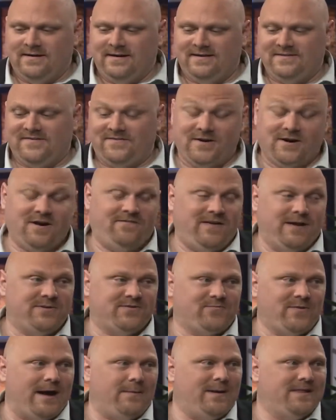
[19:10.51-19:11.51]
He's a very
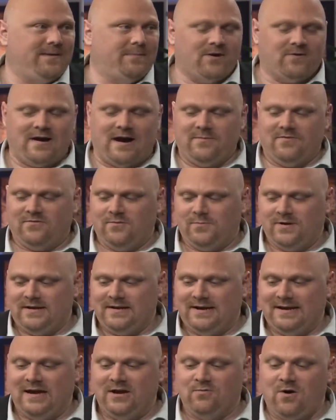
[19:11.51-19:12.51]
famous rabbi, the Maharam of
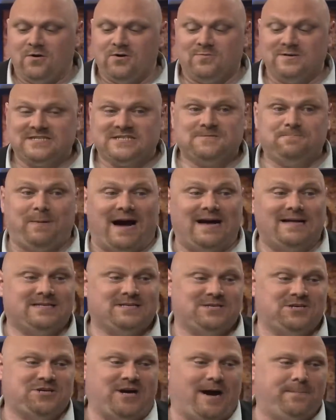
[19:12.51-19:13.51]
Lublin, and he wrote a
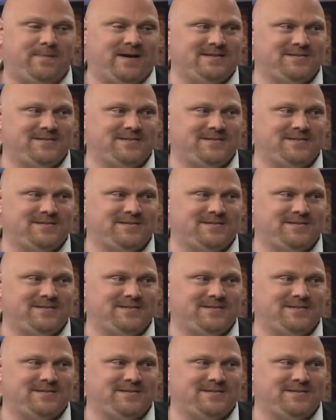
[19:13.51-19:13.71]
response to Shabtai